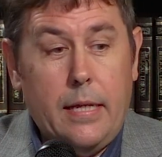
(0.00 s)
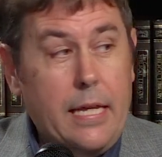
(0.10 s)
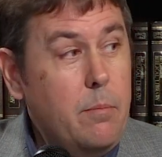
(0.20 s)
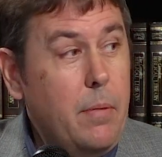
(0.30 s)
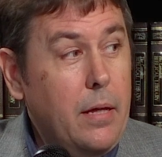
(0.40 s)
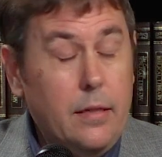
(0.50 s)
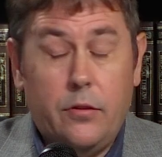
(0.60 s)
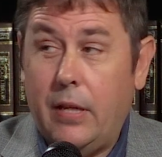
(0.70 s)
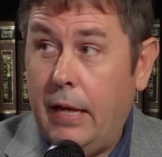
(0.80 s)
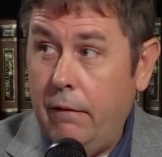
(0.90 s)
Email
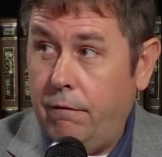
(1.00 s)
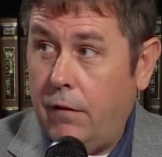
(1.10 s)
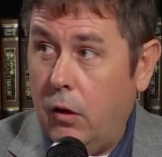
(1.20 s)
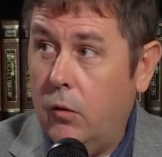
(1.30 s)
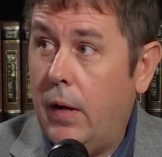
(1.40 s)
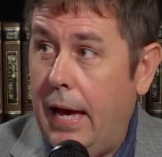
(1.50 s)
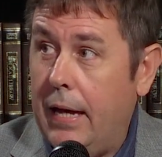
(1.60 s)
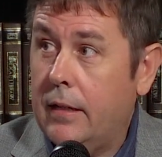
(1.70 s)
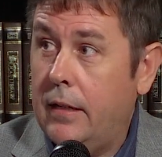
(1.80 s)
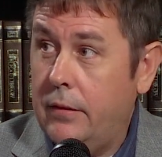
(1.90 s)
is
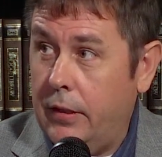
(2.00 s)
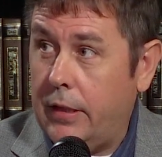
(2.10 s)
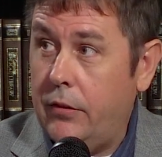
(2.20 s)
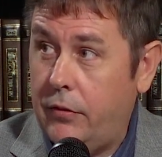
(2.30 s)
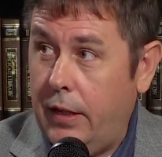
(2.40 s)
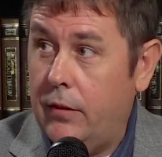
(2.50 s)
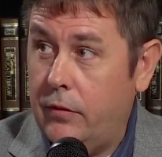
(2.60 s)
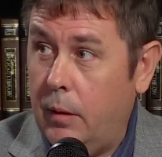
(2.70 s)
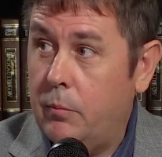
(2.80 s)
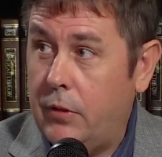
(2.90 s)

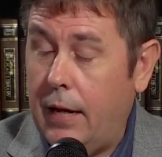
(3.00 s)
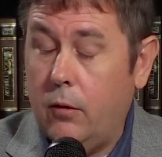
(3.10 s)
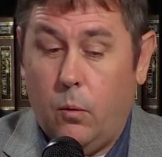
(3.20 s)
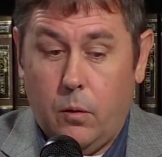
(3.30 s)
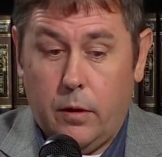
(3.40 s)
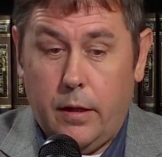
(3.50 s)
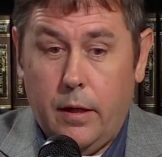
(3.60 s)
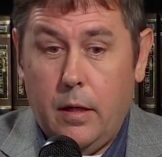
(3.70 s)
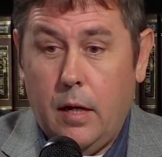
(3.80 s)
info@kentuckystandsup.org.